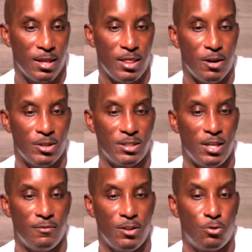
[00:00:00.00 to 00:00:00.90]
there is
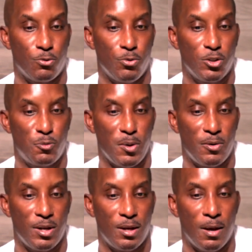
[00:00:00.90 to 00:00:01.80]
given through the
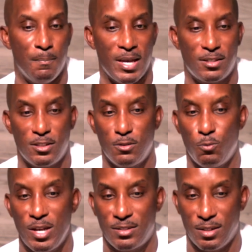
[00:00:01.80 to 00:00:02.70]
Spirit a message of
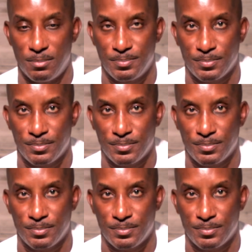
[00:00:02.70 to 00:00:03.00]
wisdom.